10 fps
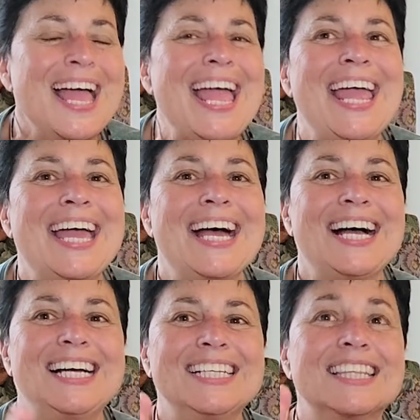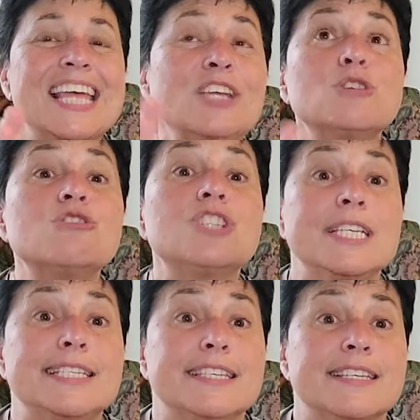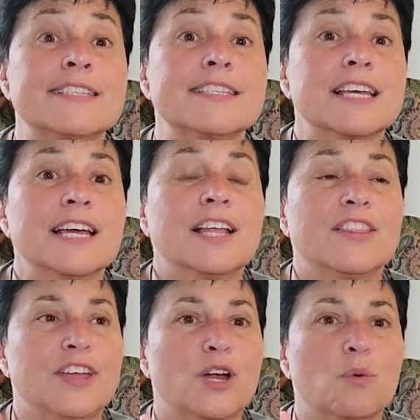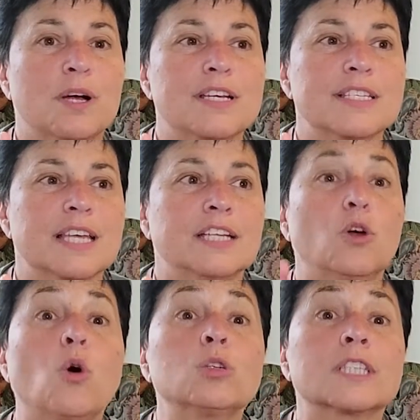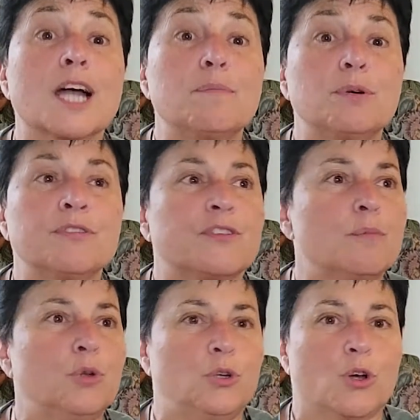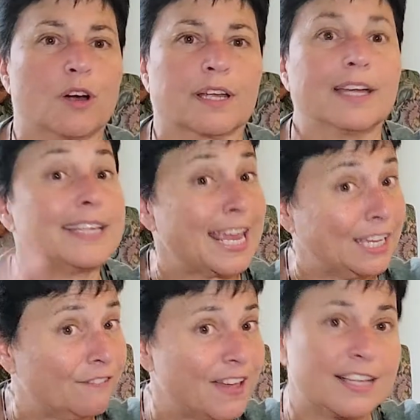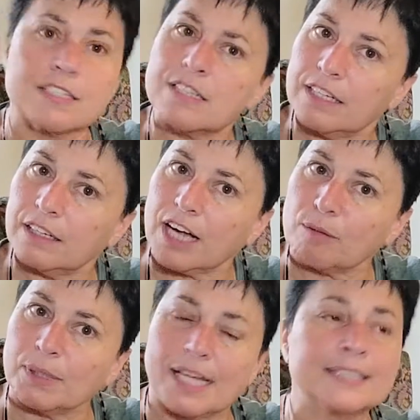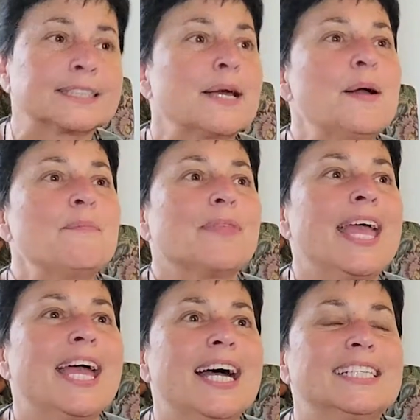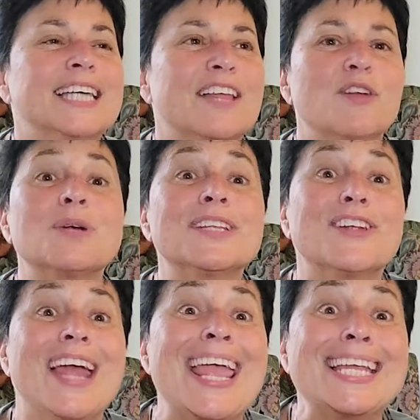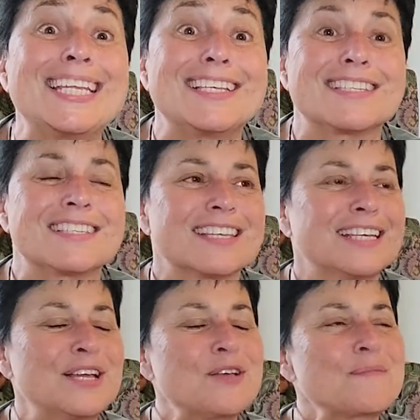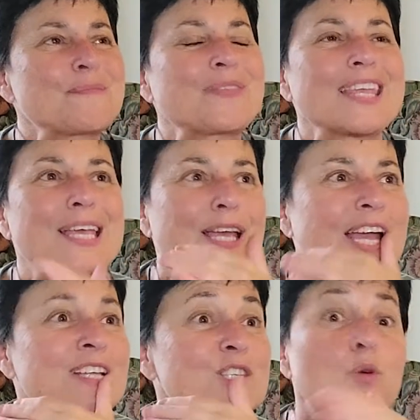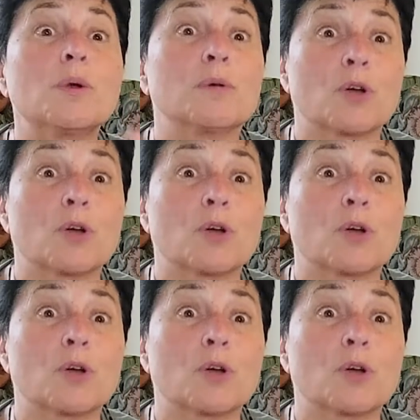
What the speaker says: and thank you, Jesus, there was an older couple from New York, Yankee fans, God bless, and they were in their 80s. And so we were